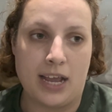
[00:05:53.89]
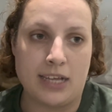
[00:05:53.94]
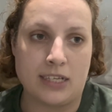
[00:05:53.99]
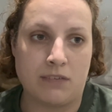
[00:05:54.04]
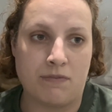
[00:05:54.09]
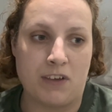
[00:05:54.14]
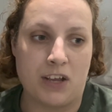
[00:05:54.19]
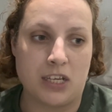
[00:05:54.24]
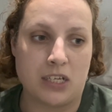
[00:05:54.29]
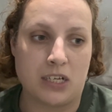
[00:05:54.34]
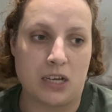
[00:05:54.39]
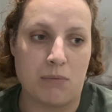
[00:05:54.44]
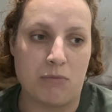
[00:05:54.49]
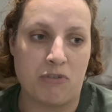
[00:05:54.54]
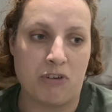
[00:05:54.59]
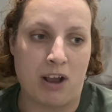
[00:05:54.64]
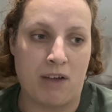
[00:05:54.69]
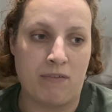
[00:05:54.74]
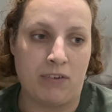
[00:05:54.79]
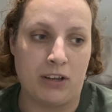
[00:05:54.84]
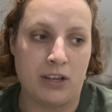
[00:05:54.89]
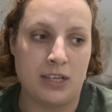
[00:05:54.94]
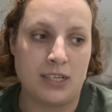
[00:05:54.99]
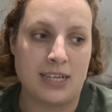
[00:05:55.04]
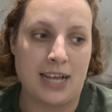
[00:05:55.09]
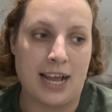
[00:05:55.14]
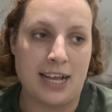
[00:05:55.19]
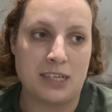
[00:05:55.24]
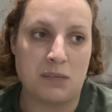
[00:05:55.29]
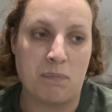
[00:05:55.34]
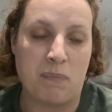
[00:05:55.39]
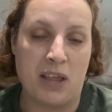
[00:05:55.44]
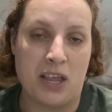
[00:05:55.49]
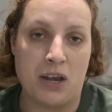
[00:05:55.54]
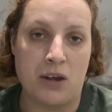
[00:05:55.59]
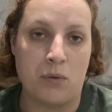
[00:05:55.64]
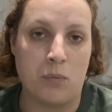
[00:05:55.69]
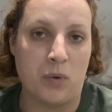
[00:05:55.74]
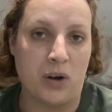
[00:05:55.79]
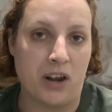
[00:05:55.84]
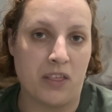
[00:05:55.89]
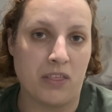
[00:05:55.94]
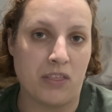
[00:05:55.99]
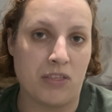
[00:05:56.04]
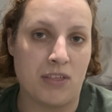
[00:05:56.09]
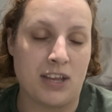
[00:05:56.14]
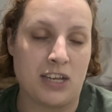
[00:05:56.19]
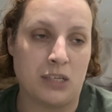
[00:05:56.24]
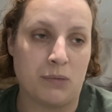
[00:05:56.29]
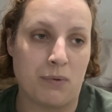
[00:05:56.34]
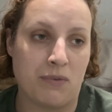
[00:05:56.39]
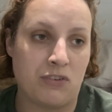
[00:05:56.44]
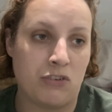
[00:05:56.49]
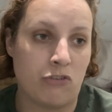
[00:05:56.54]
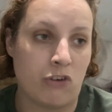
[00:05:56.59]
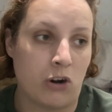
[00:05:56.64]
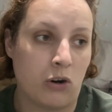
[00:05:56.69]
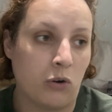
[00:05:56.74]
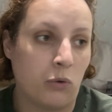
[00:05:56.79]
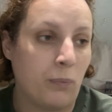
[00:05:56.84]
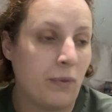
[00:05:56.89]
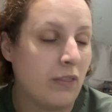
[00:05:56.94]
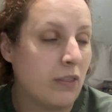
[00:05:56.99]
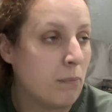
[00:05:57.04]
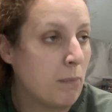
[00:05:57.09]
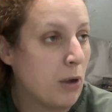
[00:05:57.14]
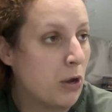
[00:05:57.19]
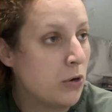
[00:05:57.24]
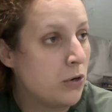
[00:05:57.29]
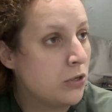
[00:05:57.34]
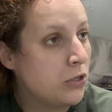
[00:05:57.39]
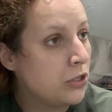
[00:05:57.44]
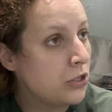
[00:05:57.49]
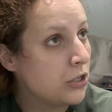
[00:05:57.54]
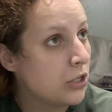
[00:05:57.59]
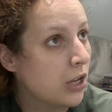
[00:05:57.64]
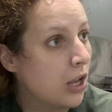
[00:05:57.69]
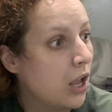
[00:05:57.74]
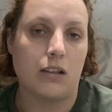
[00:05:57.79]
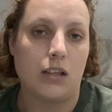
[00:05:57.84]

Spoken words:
as first-time travelers has been one of the things we've struggled with the most.